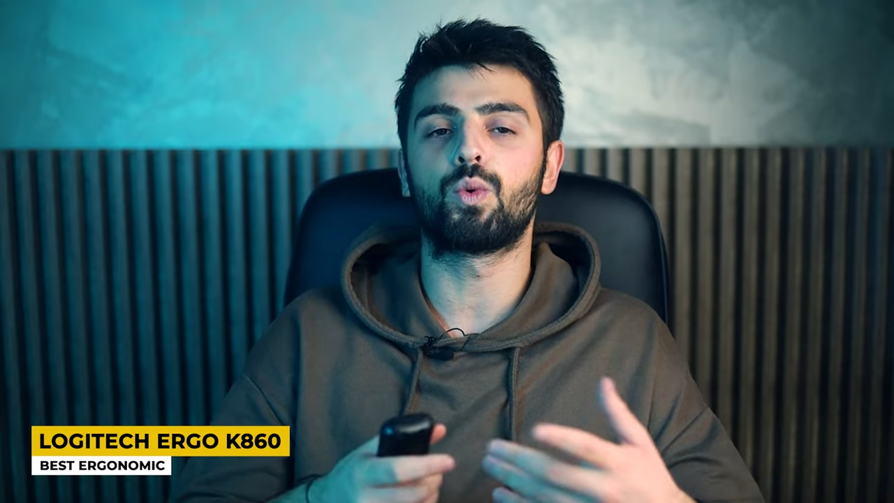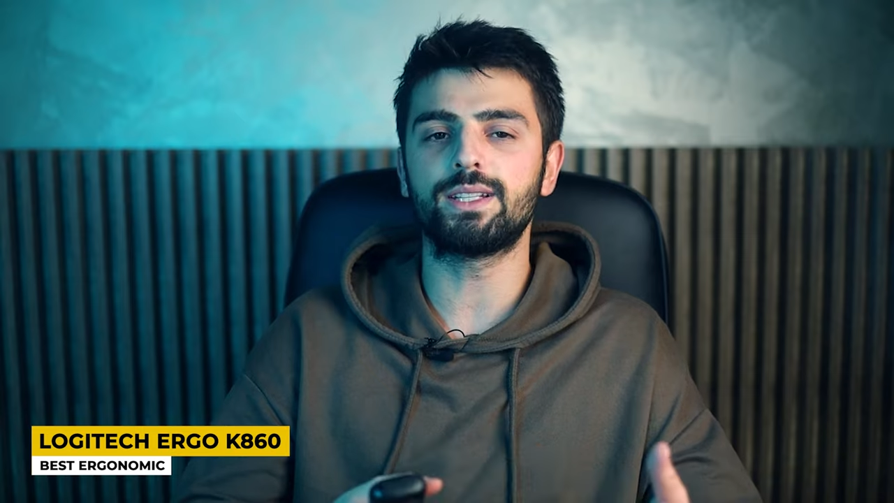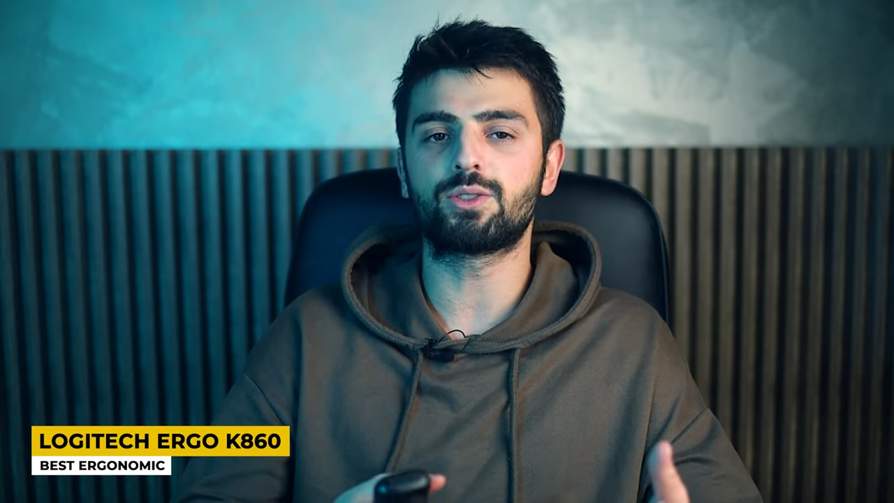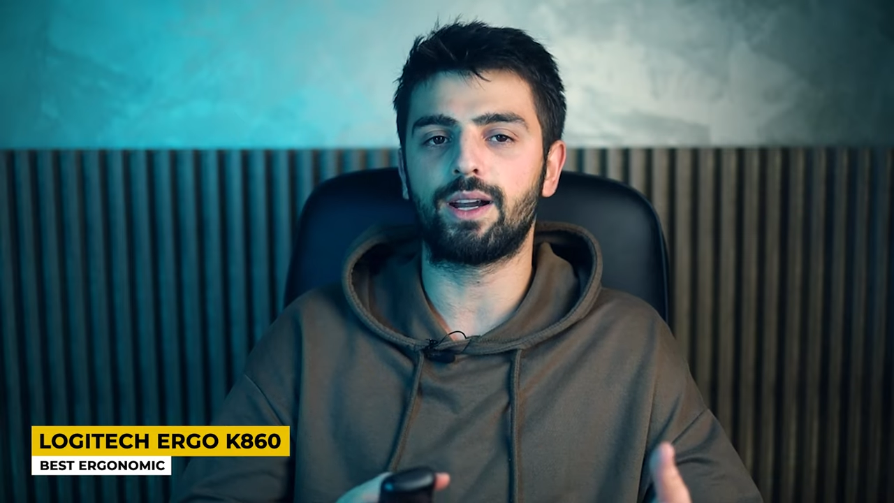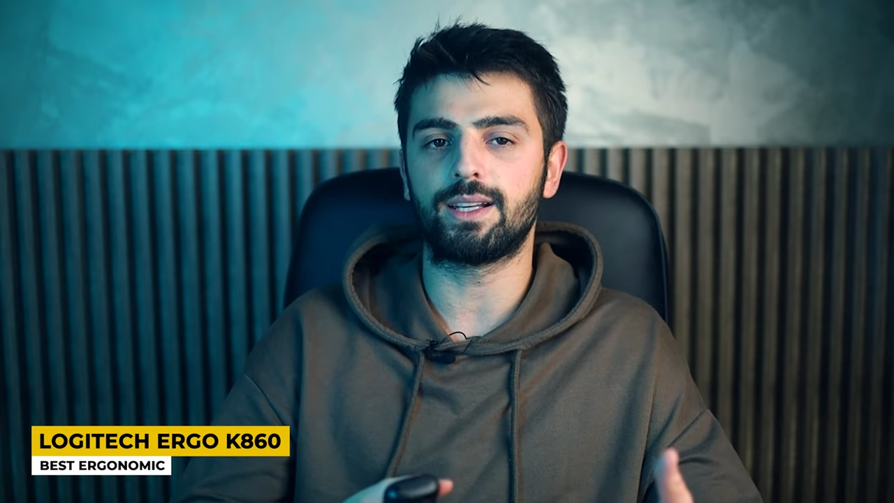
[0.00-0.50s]

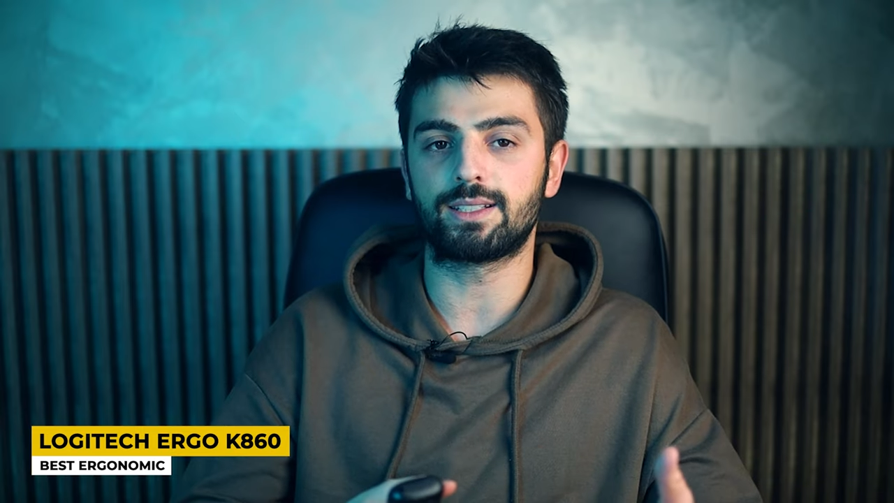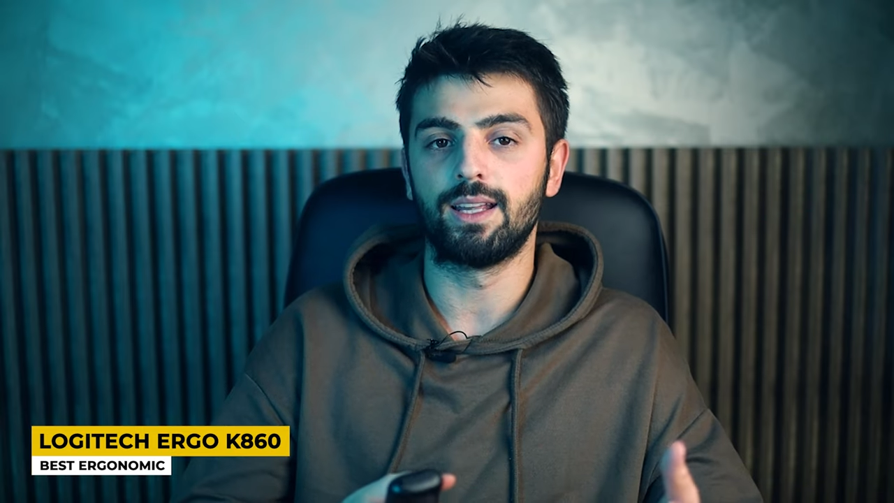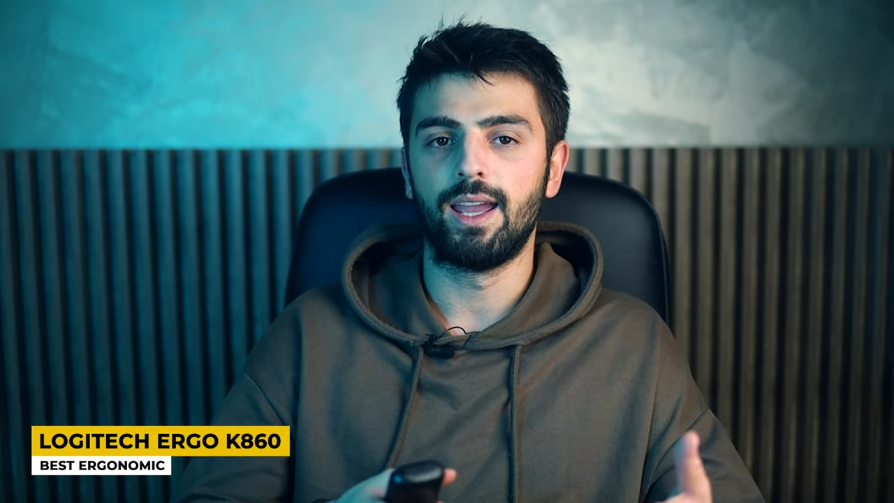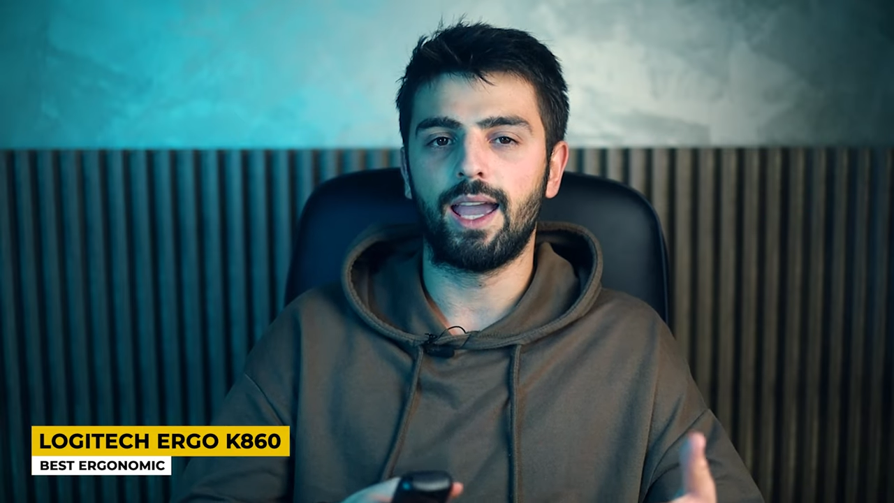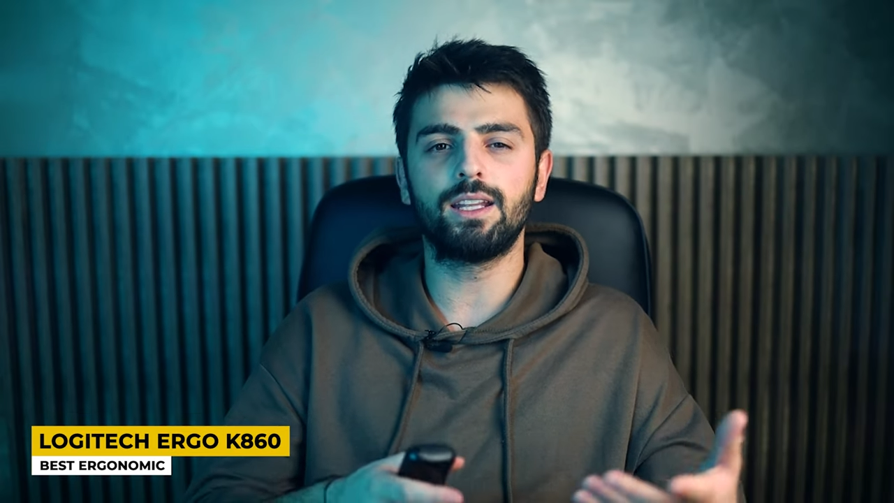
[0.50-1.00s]
wrist rest
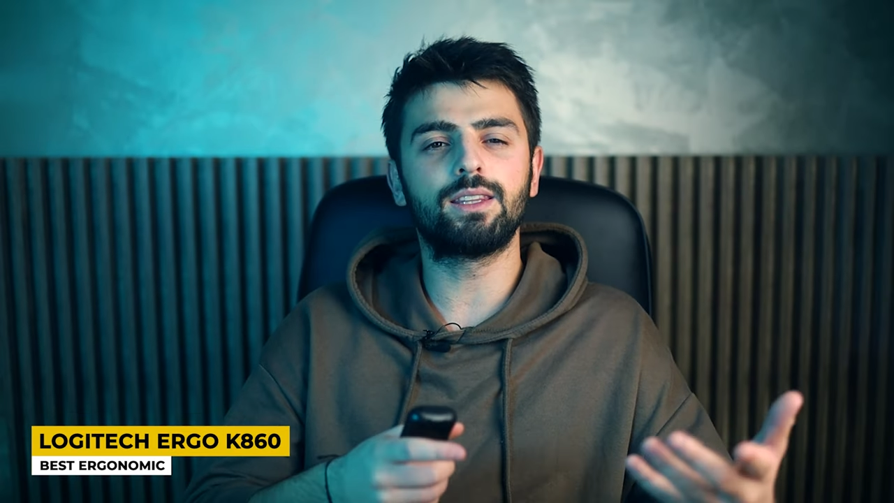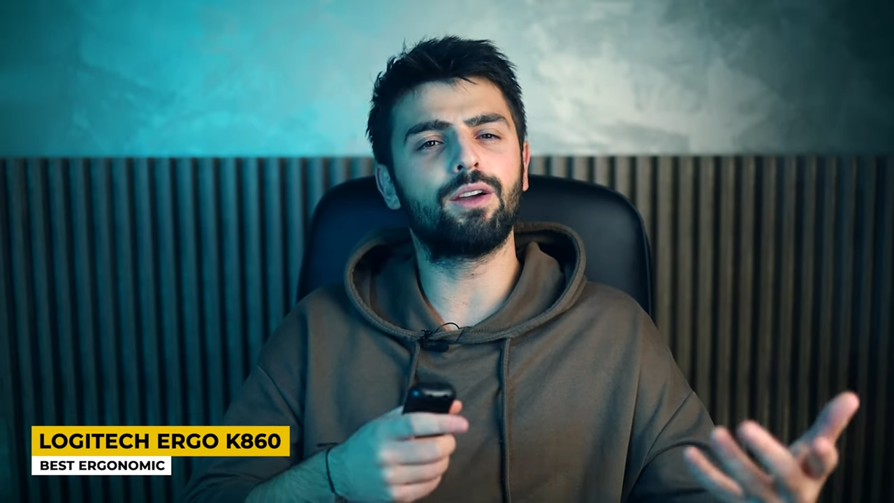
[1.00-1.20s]
and it